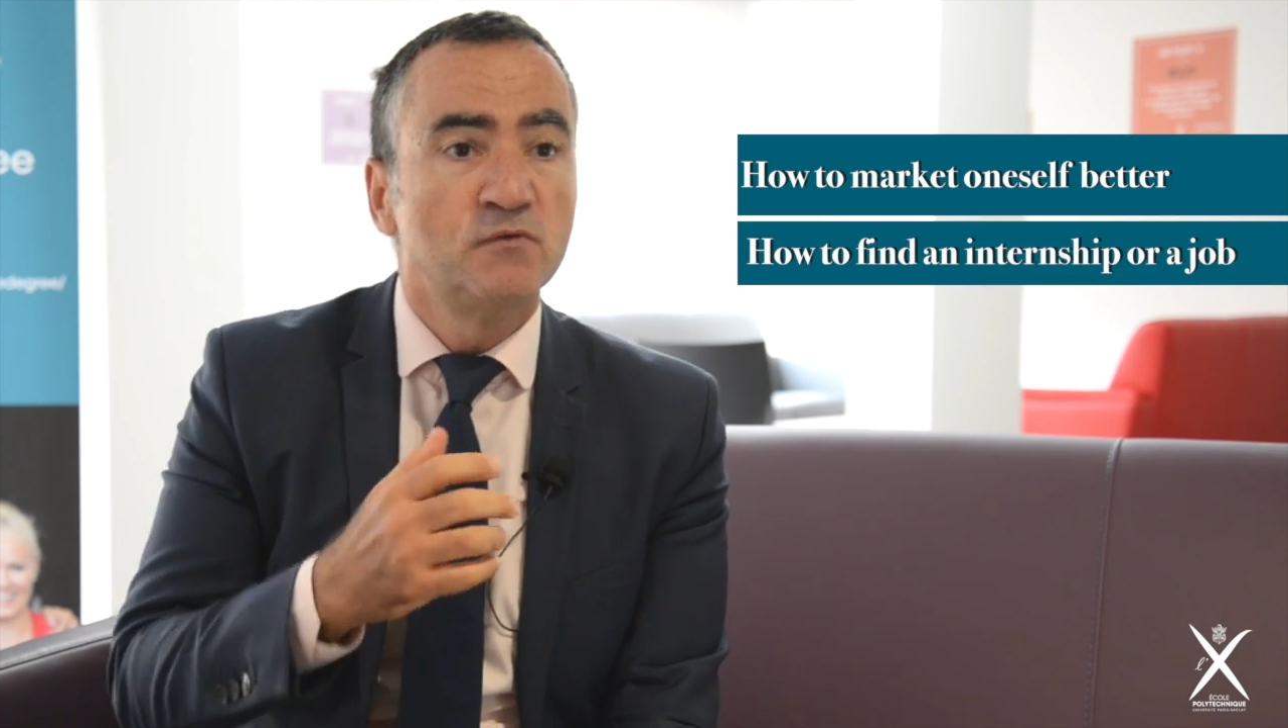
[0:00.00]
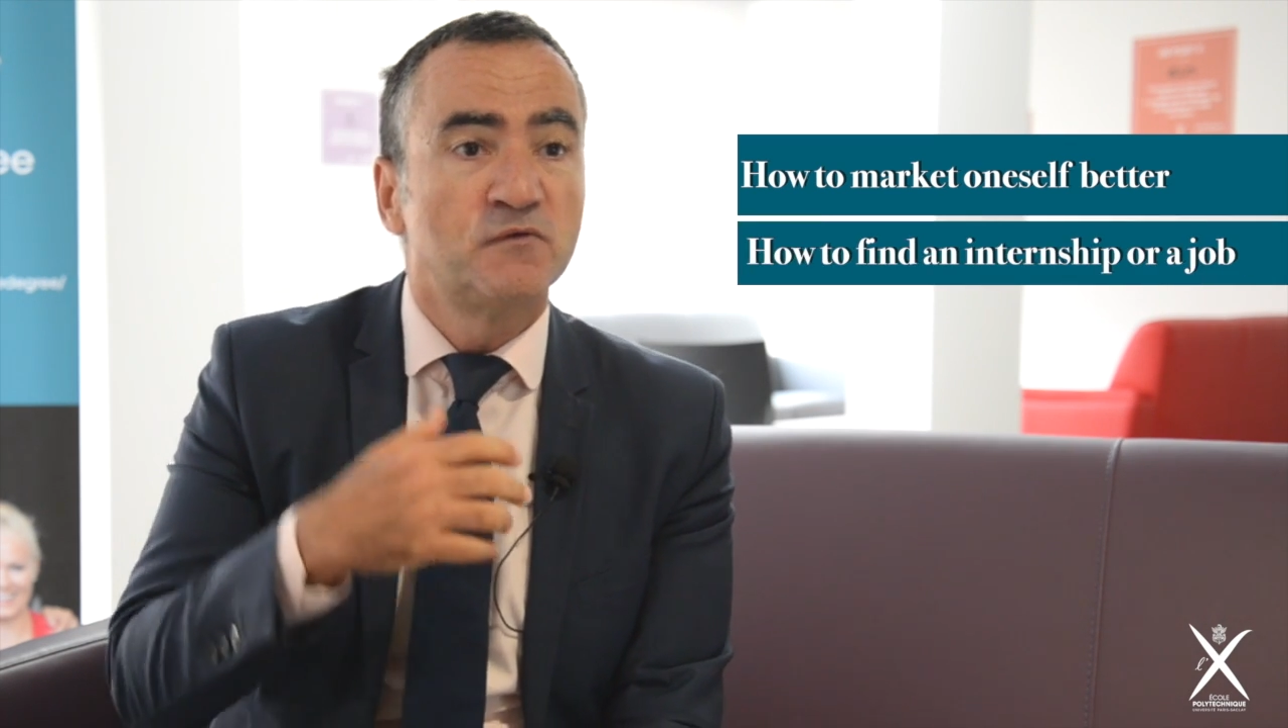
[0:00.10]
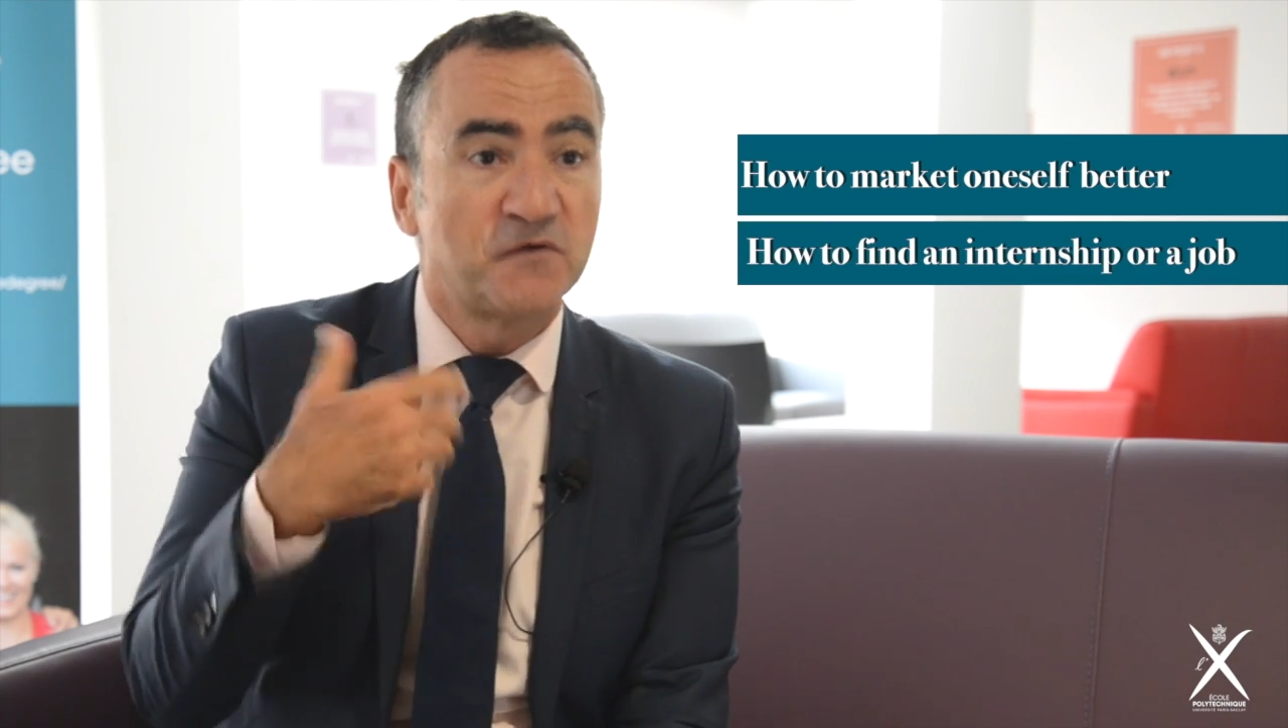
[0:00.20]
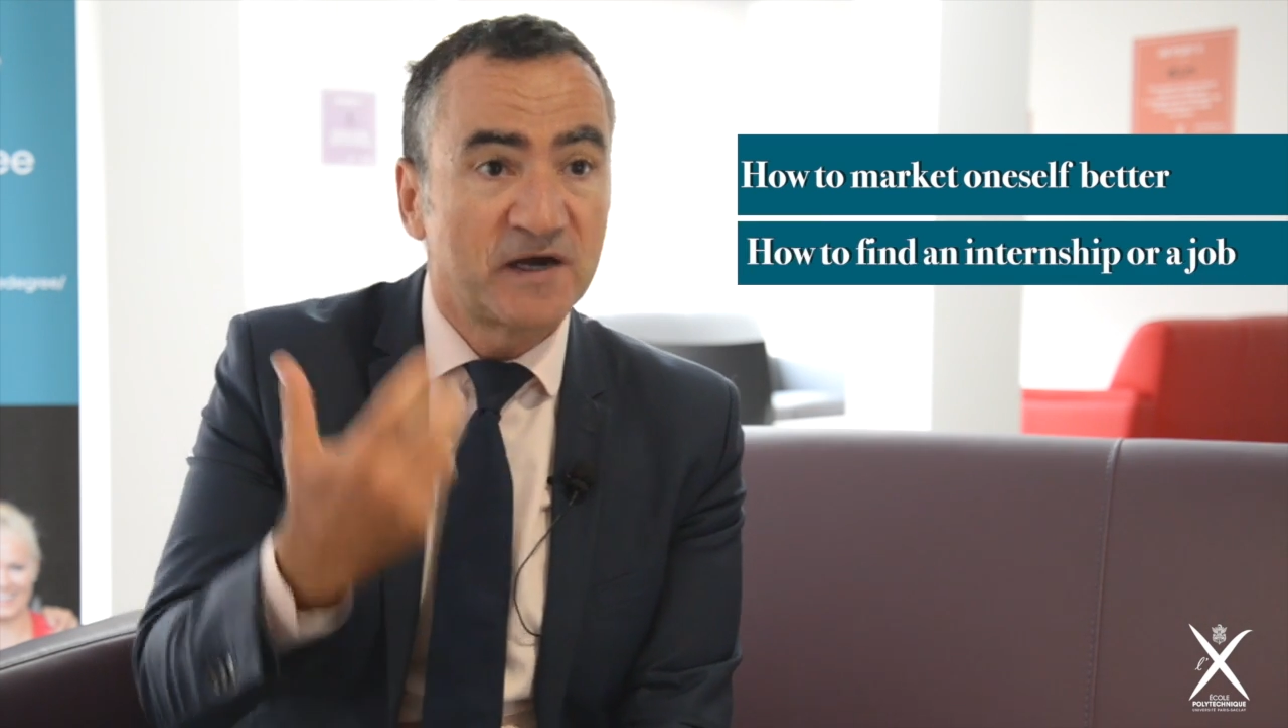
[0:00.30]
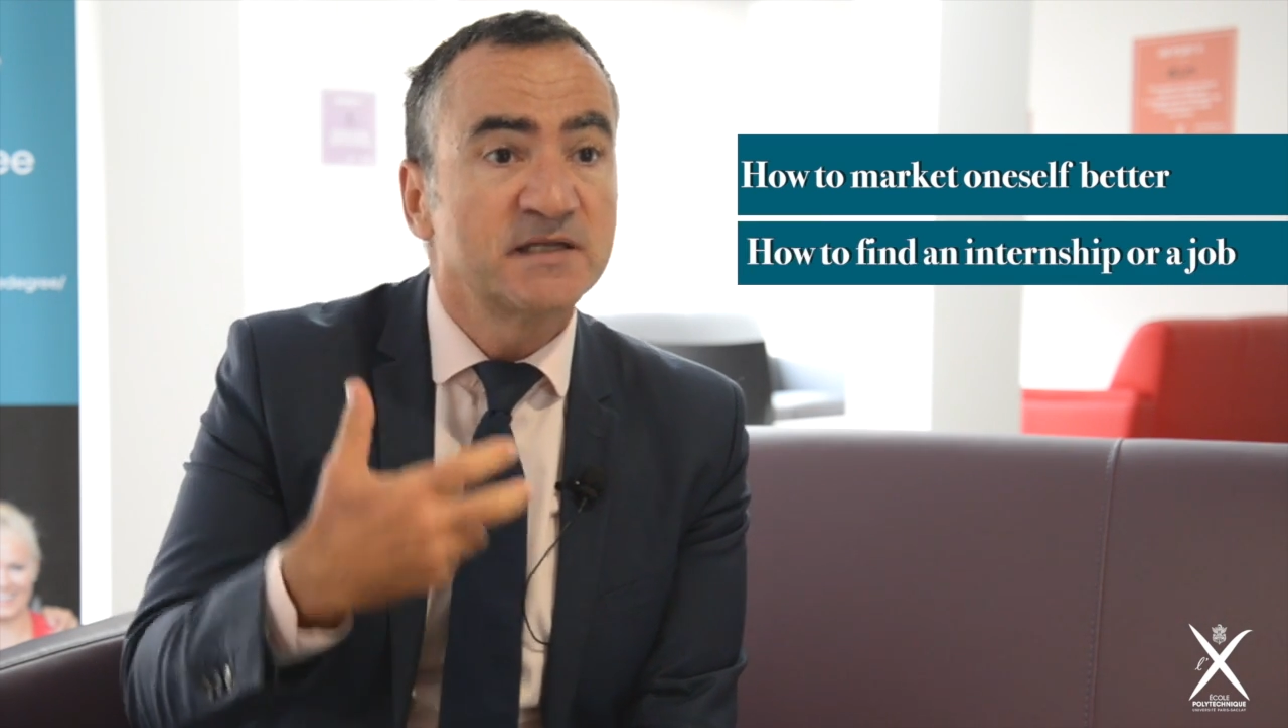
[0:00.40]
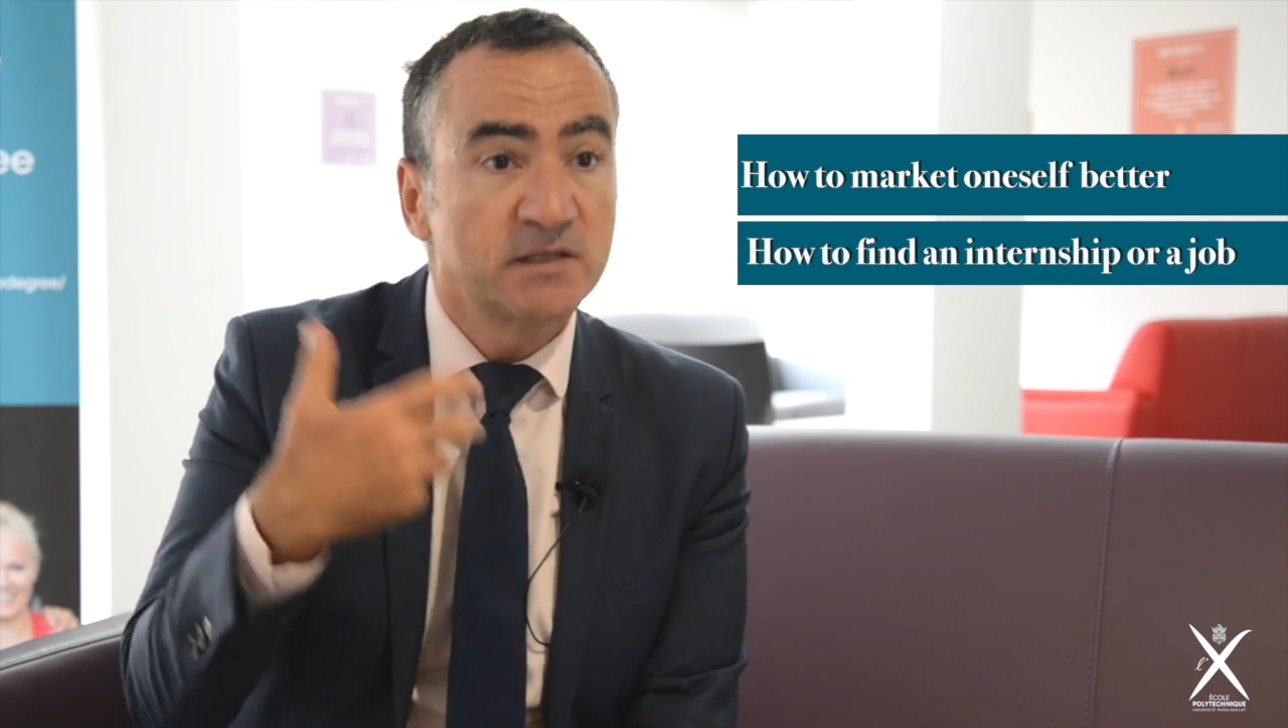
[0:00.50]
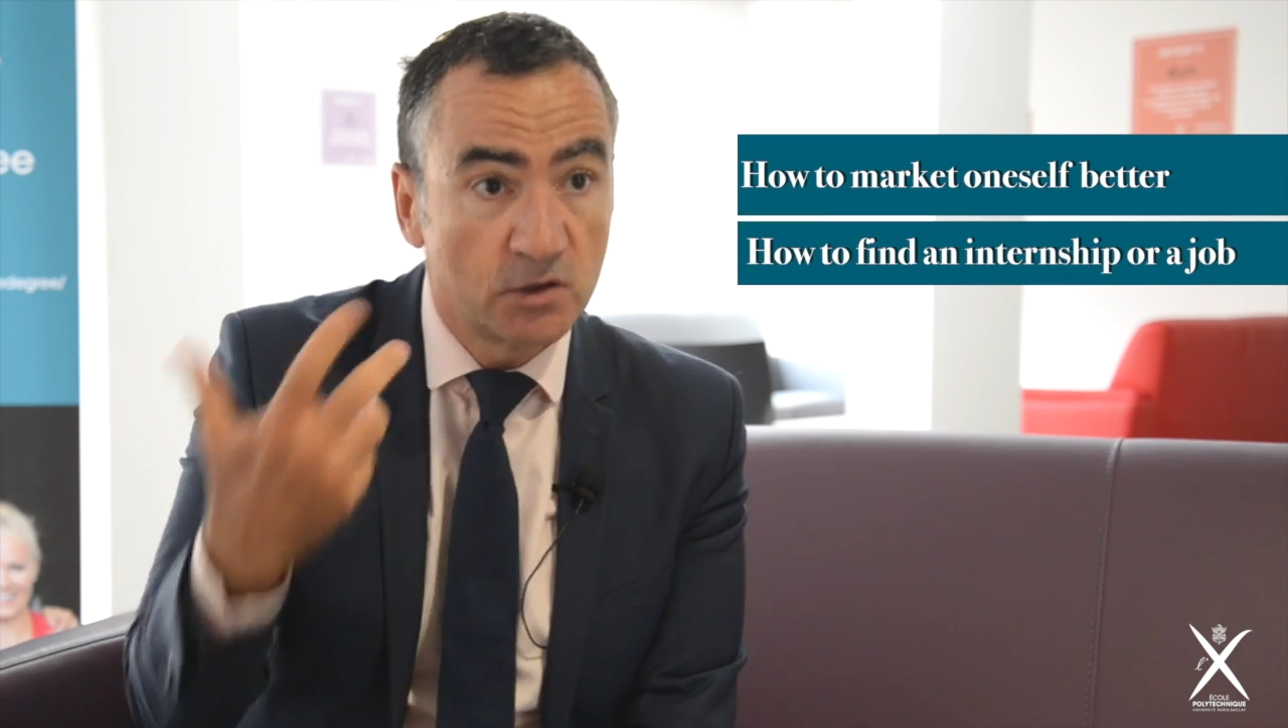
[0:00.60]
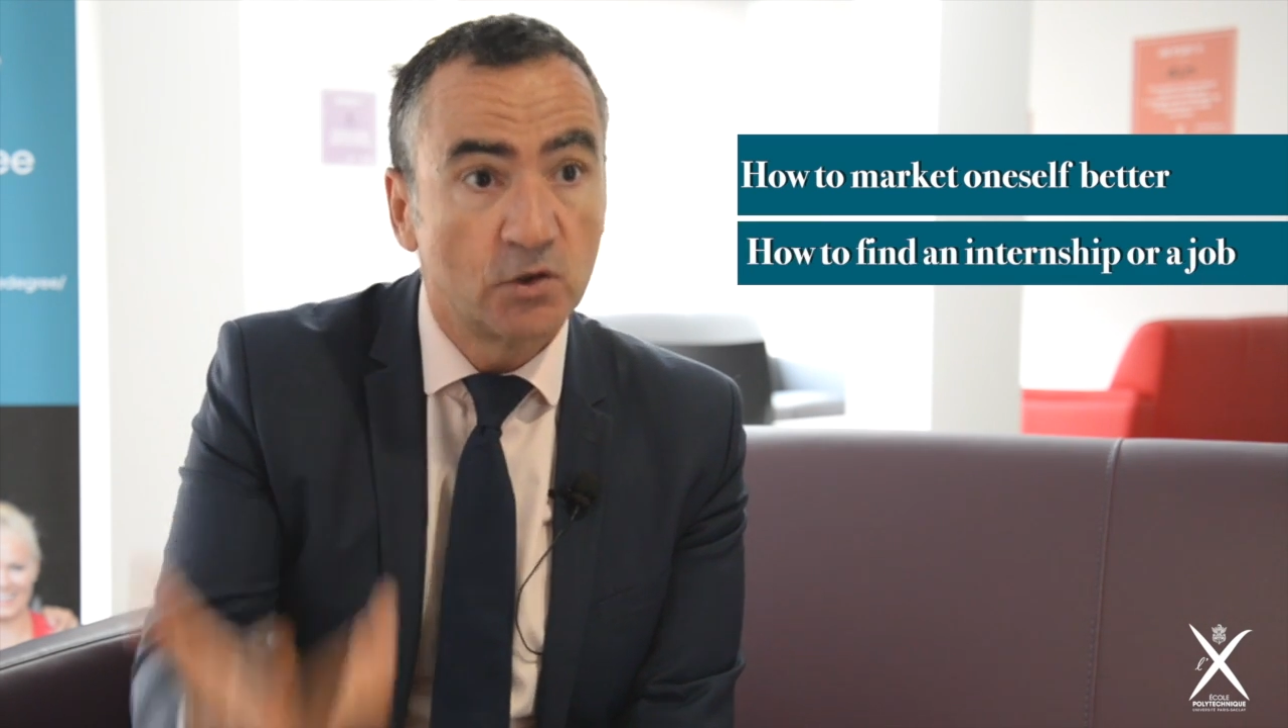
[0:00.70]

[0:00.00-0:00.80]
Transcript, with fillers: find